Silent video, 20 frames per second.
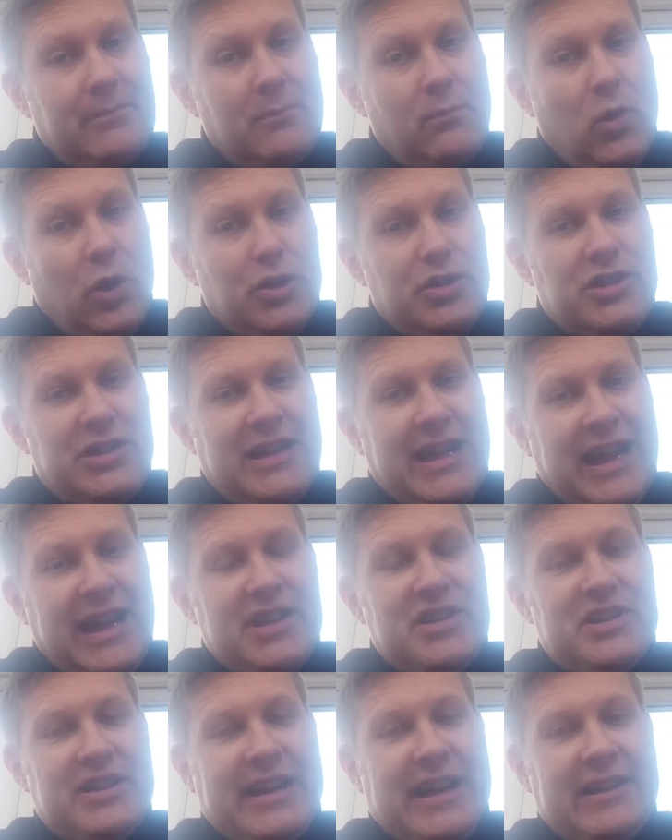watching that
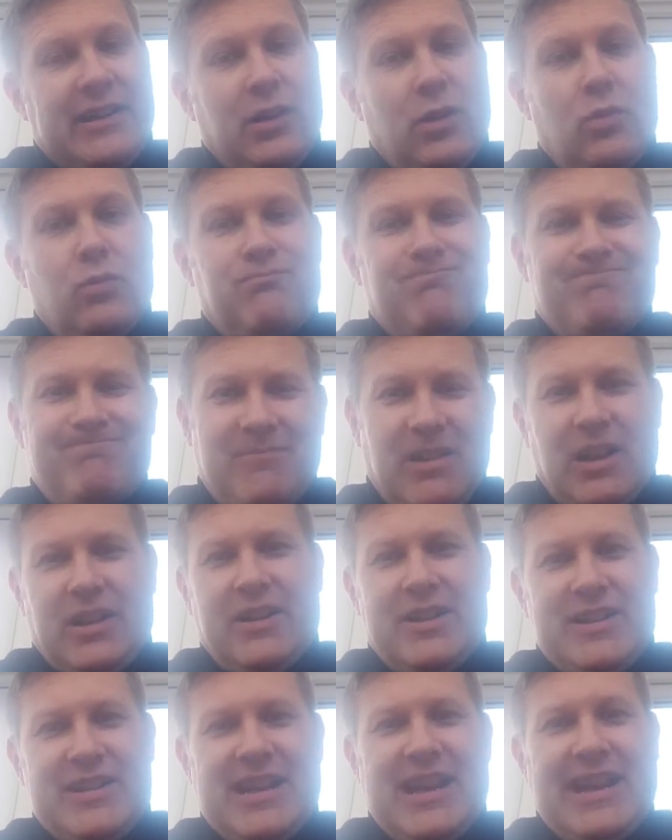as an adult, I
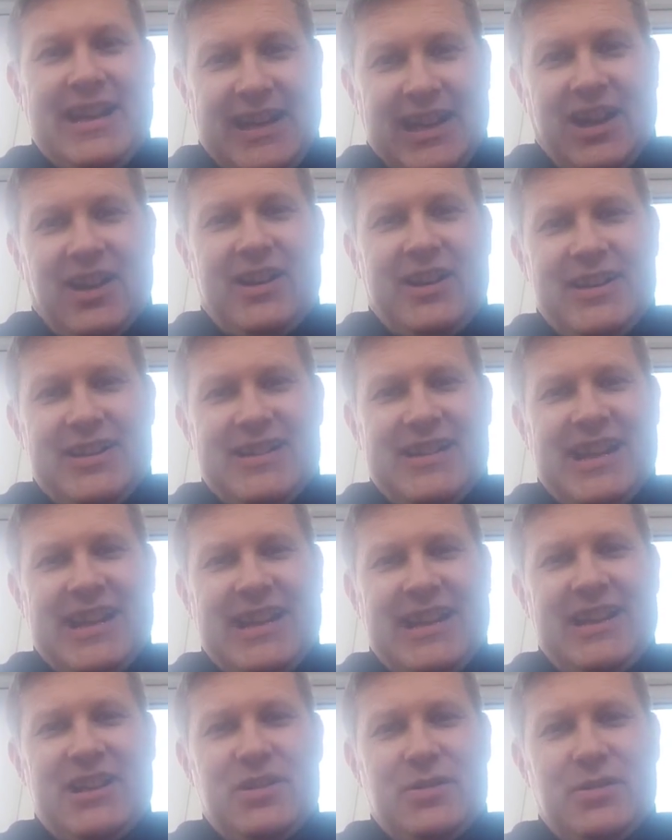can
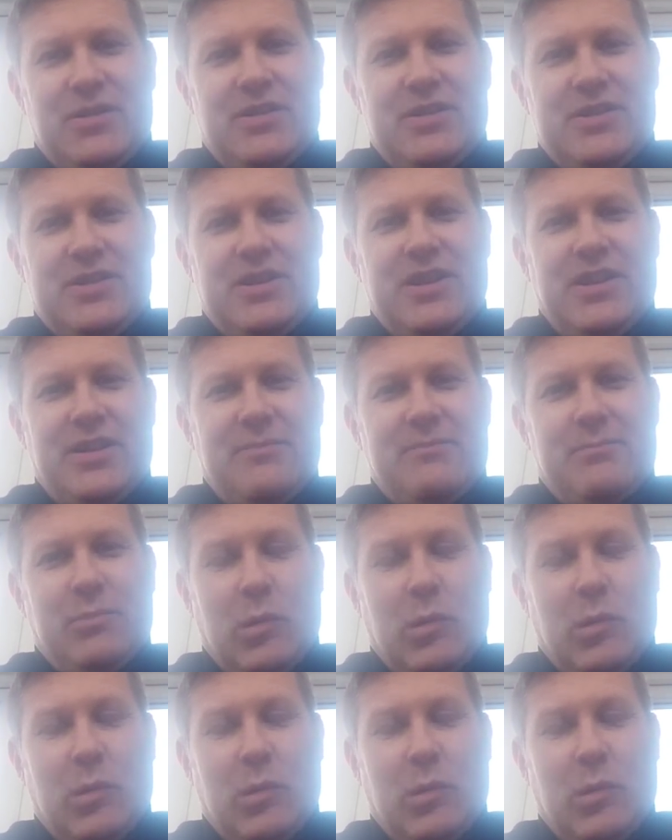take it to a certain